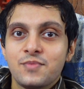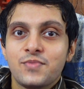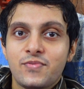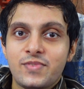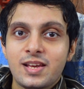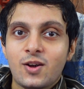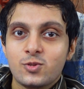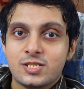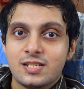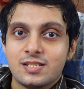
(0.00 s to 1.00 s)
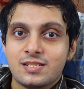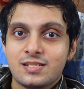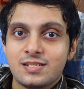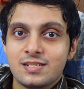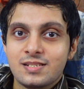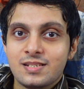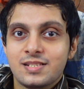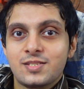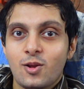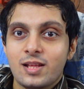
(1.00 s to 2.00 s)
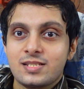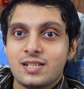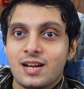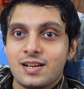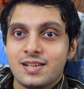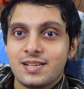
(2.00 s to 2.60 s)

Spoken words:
50 questions. So let's start.